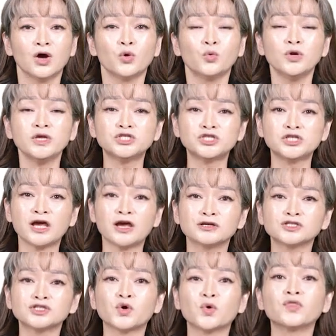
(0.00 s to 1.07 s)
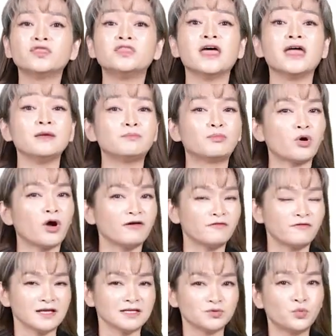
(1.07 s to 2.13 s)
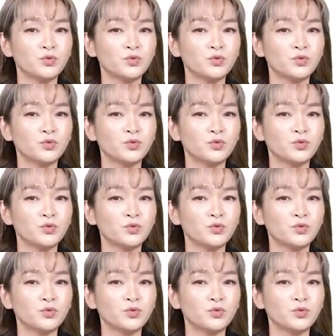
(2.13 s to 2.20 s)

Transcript: we share so they profit.